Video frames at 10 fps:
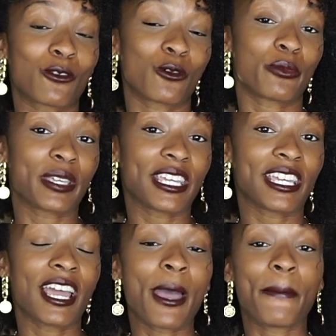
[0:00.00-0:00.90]
will
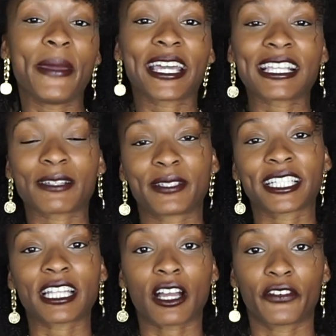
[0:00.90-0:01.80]
be making some
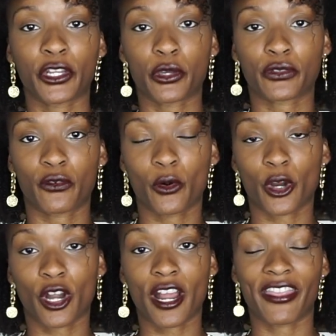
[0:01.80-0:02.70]
TikTok videos
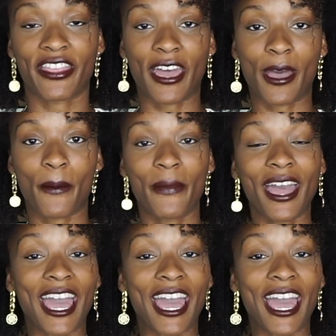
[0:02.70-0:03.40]
for them.